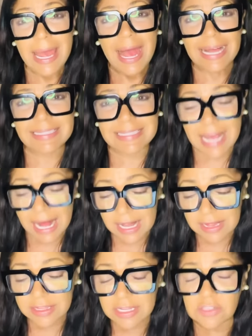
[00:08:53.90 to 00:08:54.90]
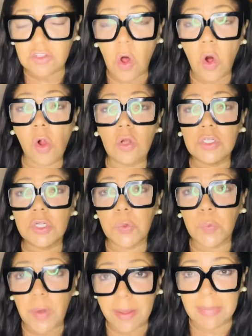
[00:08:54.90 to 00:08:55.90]
and tell these older
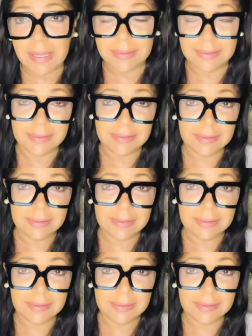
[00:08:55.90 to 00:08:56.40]
women